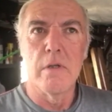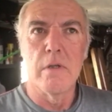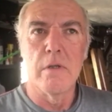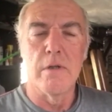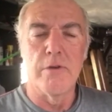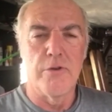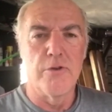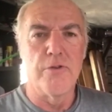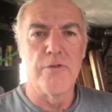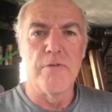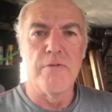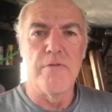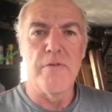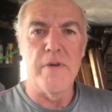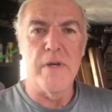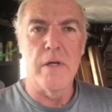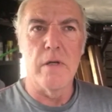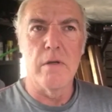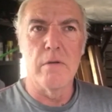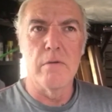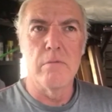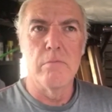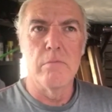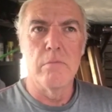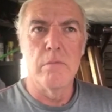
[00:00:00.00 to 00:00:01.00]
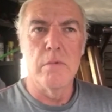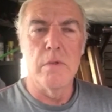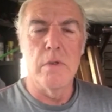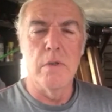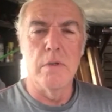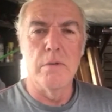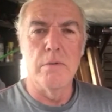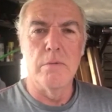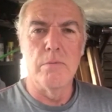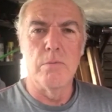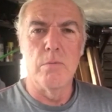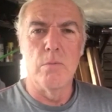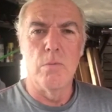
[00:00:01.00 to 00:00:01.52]
that doesn't fit,
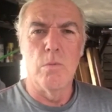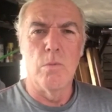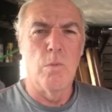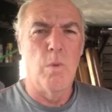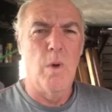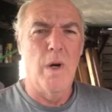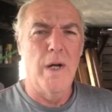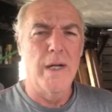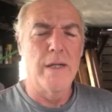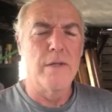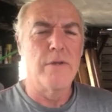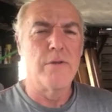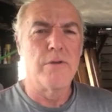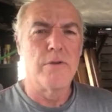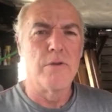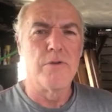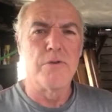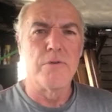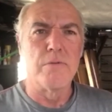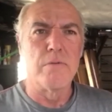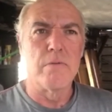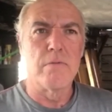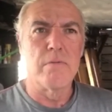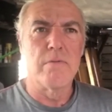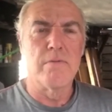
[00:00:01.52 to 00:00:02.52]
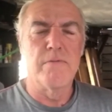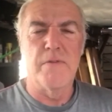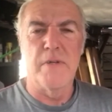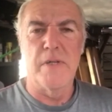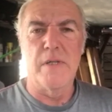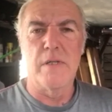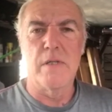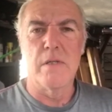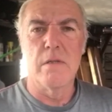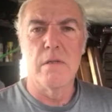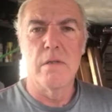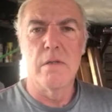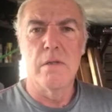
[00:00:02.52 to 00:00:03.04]
and why it doesn't
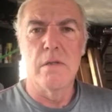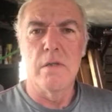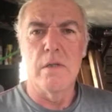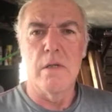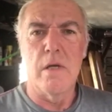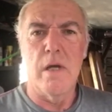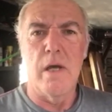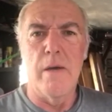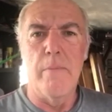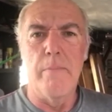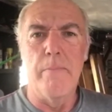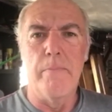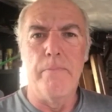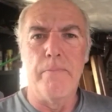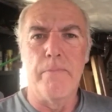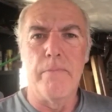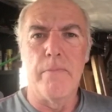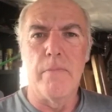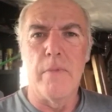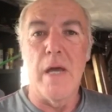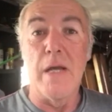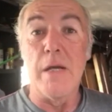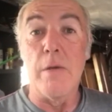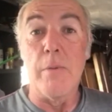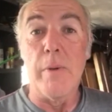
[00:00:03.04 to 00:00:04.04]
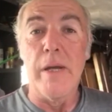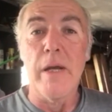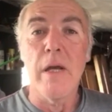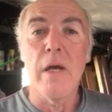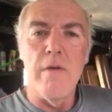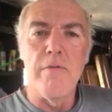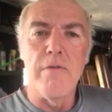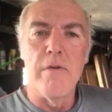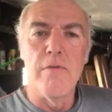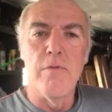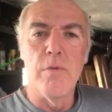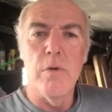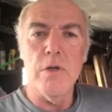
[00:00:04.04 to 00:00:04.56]
fit, um, anyway,
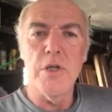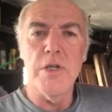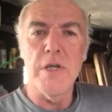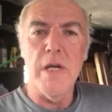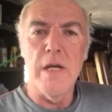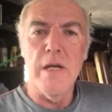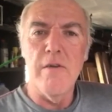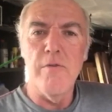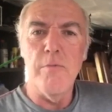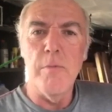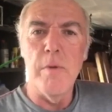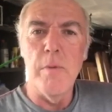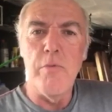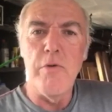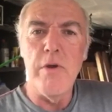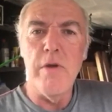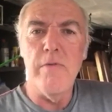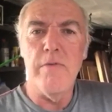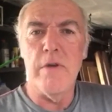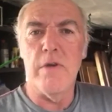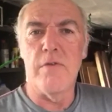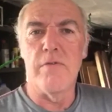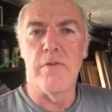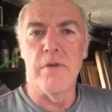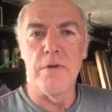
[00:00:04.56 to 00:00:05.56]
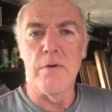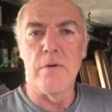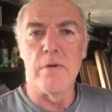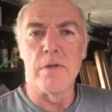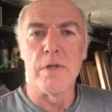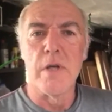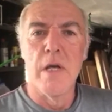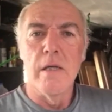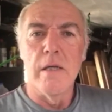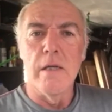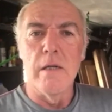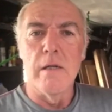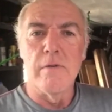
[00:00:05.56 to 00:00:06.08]
if you've watched any of my previous
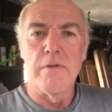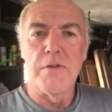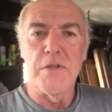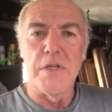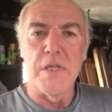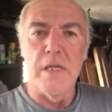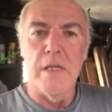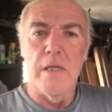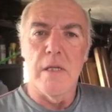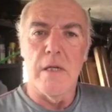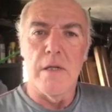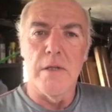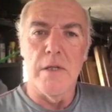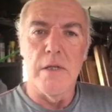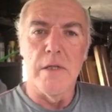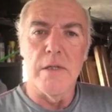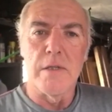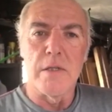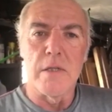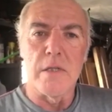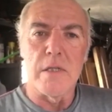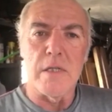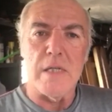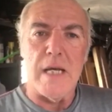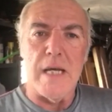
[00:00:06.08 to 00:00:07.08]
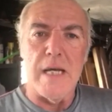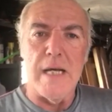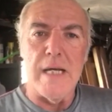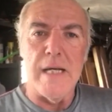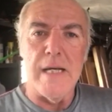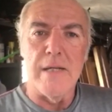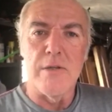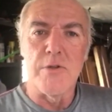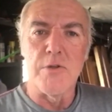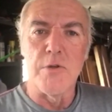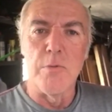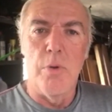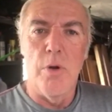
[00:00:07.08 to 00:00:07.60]
videos, you'll have seen that uh,
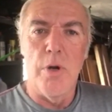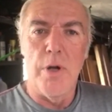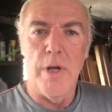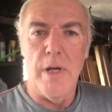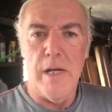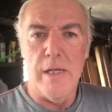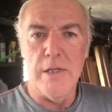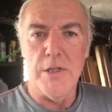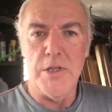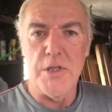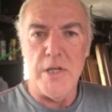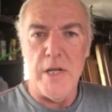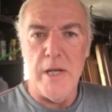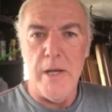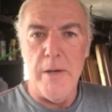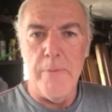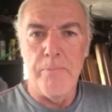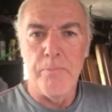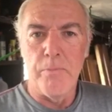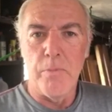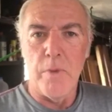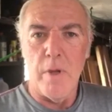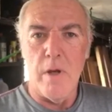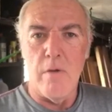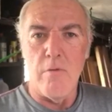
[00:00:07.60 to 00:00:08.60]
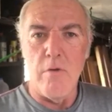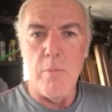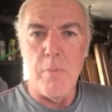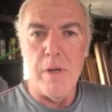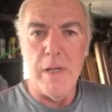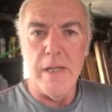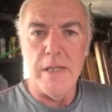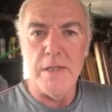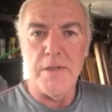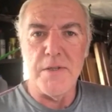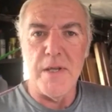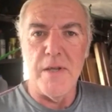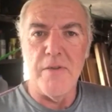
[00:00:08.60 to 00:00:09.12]
at some point last year, I
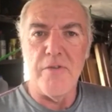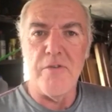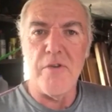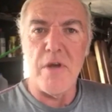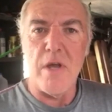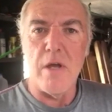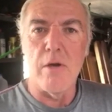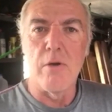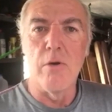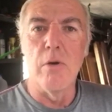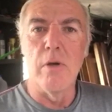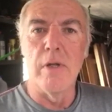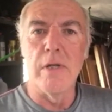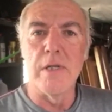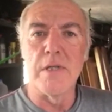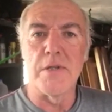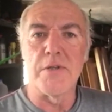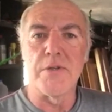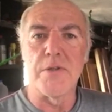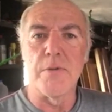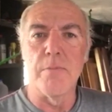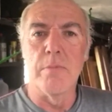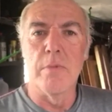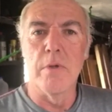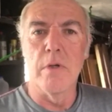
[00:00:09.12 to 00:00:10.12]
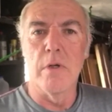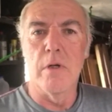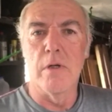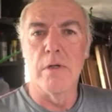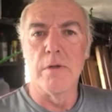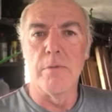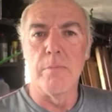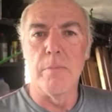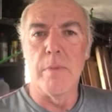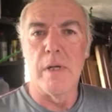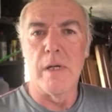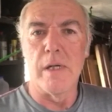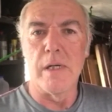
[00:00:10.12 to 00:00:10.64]
replaced the entire cooling system
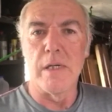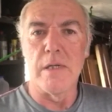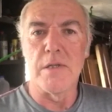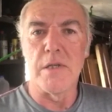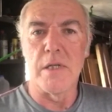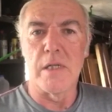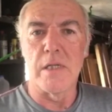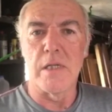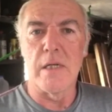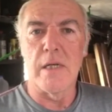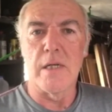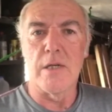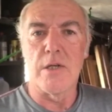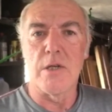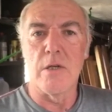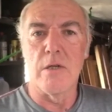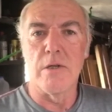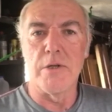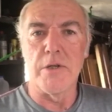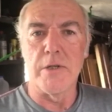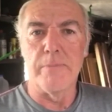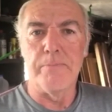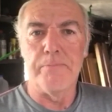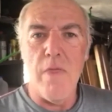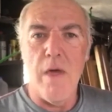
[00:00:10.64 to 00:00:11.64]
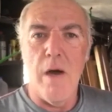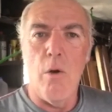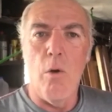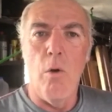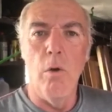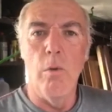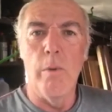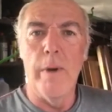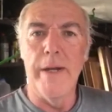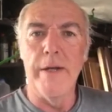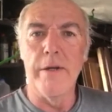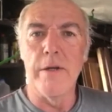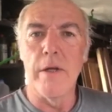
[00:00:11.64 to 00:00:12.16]
on my 68 charger. That
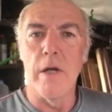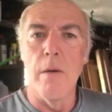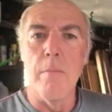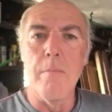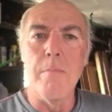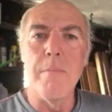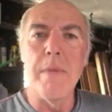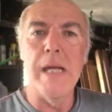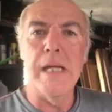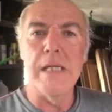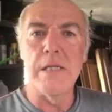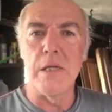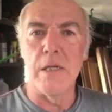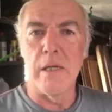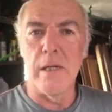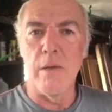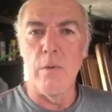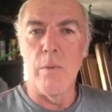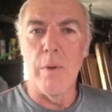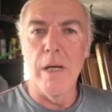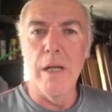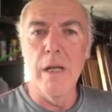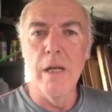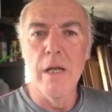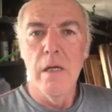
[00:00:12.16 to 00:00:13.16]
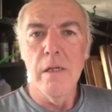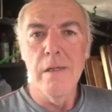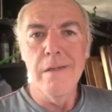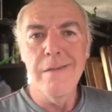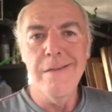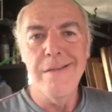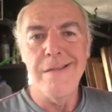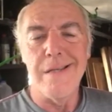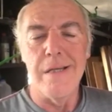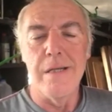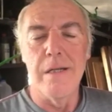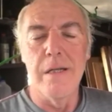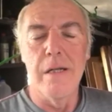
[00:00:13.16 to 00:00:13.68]
all went amazingly well
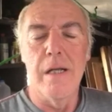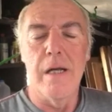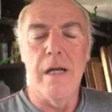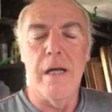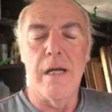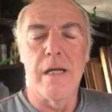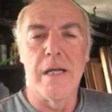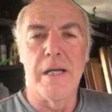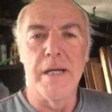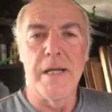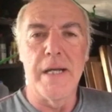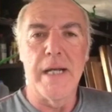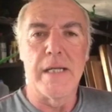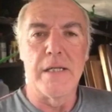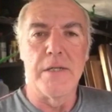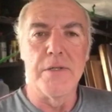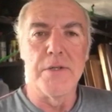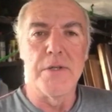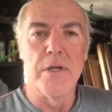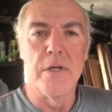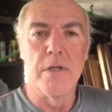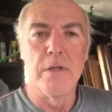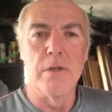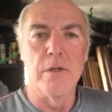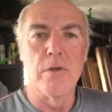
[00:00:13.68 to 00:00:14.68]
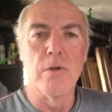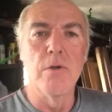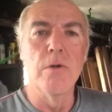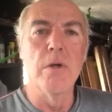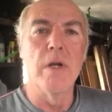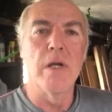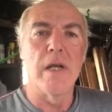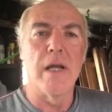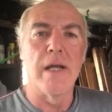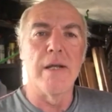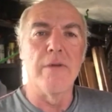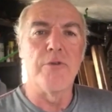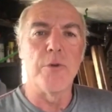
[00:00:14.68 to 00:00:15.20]
until I connected the
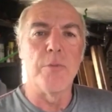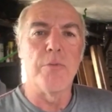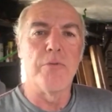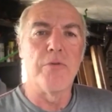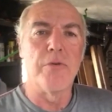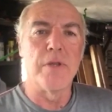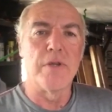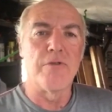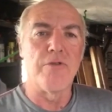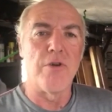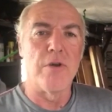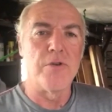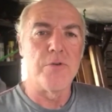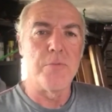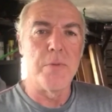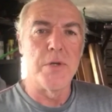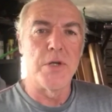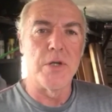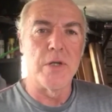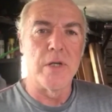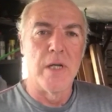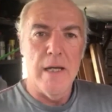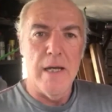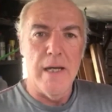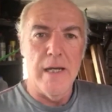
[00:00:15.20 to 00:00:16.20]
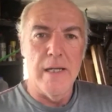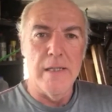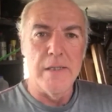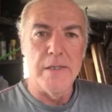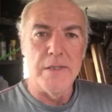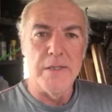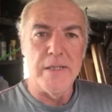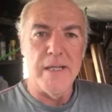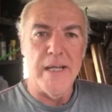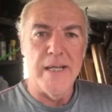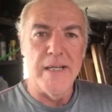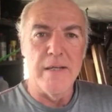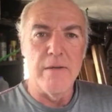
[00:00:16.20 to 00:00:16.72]
coolant lines up for the transmission
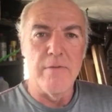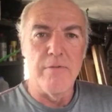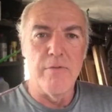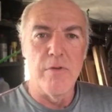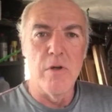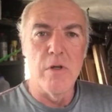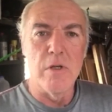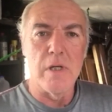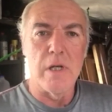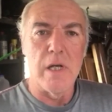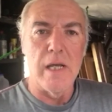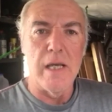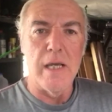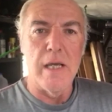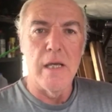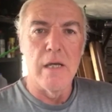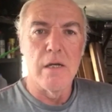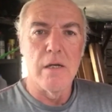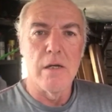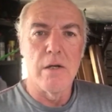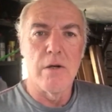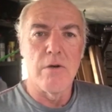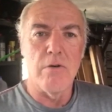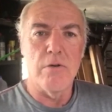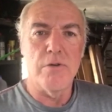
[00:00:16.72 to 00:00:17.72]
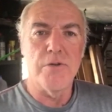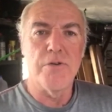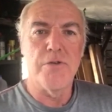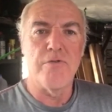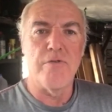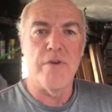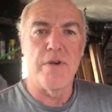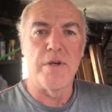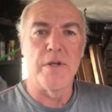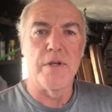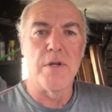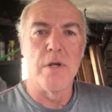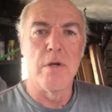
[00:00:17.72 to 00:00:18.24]
and inadvertently
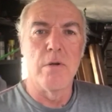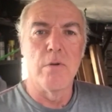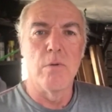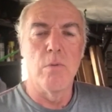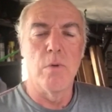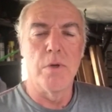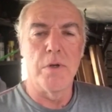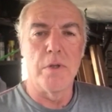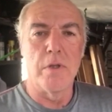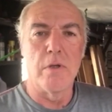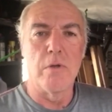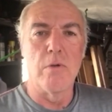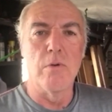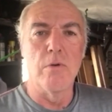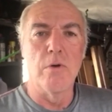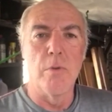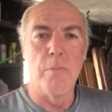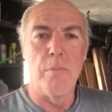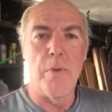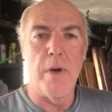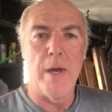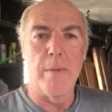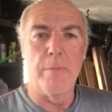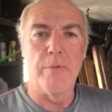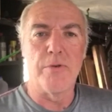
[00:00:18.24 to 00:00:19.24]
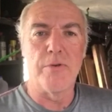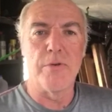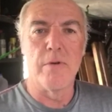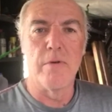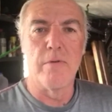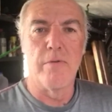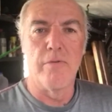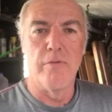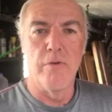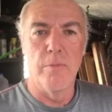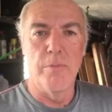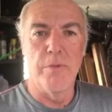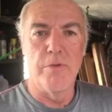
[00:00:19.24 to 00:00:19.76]
cross-threaded one of the coolant pipes
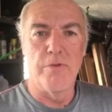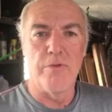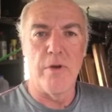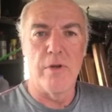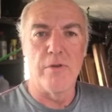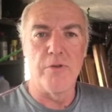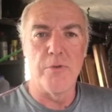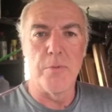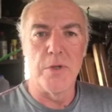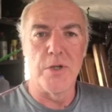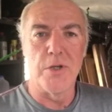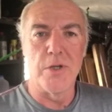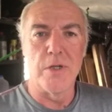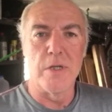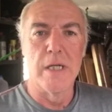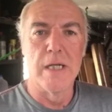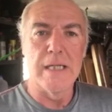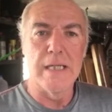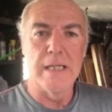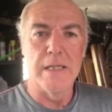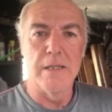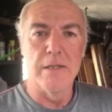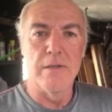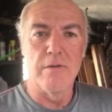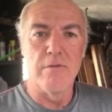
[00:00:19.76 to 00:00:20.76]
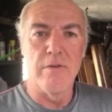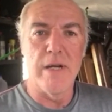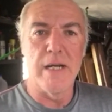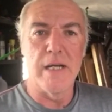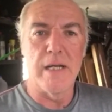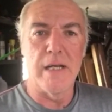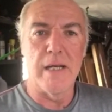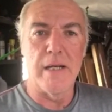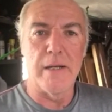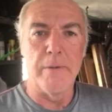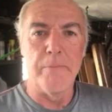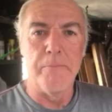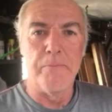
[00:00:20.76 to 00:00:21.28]
from the transmission into the
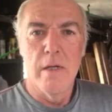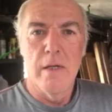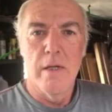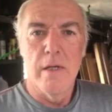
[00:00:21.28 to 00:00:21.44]
radiator.